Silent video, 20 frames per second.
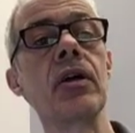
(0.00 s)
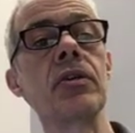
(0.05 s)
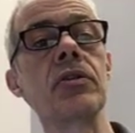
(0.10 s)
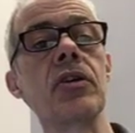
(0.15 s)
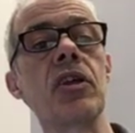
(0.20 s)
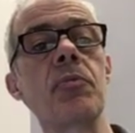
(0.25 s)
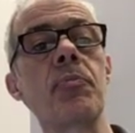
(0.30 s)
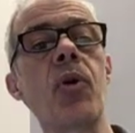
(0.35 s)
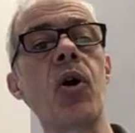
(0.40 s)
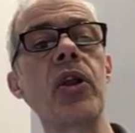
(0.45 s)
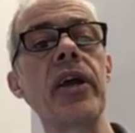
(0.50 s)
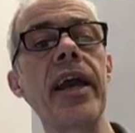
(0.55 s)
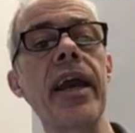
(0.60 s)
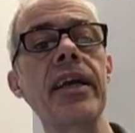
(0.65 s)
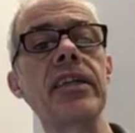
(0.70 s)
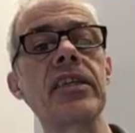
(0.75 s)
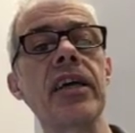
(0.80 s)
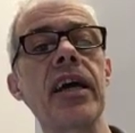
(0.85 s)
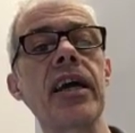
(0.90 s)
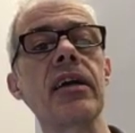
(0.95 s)
So the
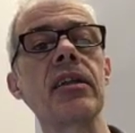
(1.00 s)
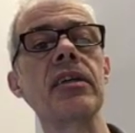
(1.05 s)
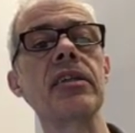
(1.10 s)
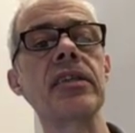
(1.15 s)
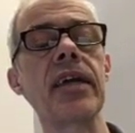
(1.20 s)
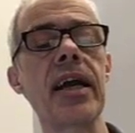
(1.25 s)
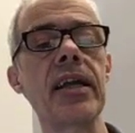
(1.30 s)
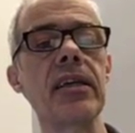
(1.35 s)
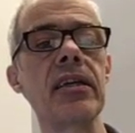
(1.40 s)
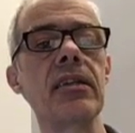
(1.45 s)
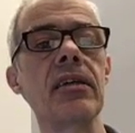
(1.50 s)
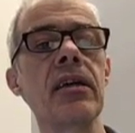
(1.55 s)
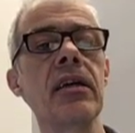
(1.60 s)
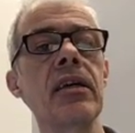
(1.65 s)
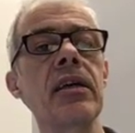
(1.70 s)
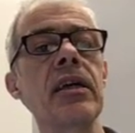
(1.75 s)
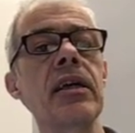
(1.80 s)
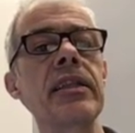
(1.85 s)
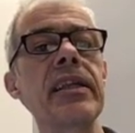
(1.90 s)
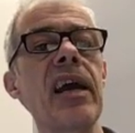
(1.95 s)
poly-A tail is added
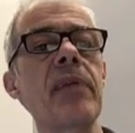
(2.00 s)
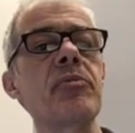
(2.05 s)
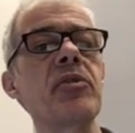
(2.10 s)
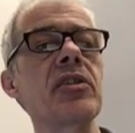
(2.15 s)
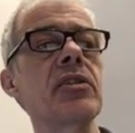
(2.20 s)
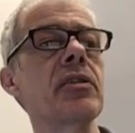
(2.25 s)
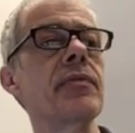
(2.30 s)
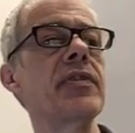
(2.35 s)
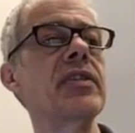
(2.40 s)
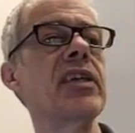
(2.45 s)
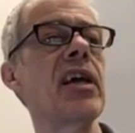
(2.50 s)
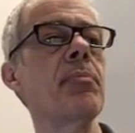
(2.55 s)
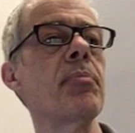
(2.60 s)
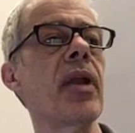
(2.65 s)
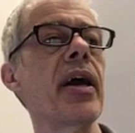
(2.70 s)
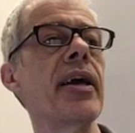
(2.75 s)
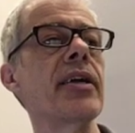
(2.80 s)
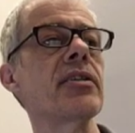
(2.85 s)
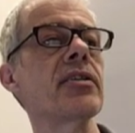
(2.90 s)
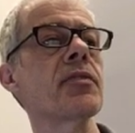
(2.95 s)
in the absence of a
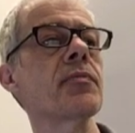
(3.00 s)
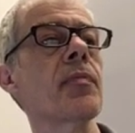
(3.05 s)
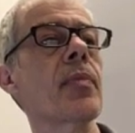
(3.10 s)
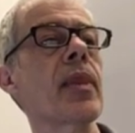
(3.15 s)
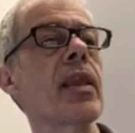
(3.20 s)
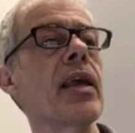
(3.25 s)
template